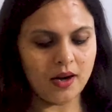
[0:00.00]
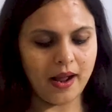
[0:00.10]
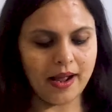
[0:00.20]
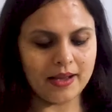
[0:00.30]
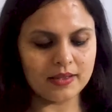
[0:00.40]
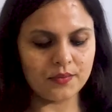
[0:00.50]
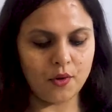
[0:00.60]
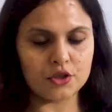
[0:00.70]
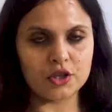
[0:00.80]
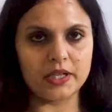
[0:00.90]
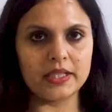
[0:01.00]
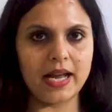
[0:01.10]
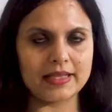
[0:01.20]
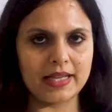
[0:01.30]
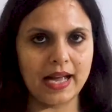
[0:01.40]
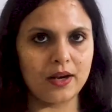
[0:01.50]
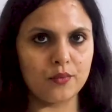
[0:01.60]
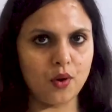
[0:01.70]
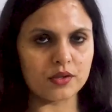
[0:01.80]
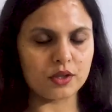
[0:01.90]
as fortunate as I
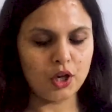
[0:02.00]
was.